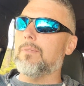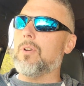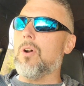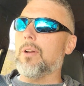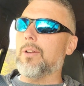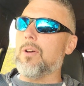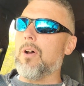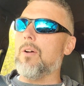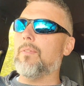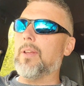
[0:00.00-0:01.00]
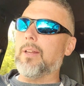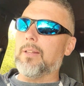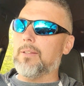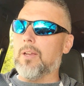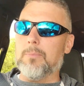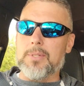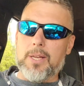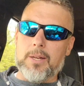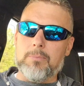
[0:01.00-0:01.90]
on and off, and it comes in,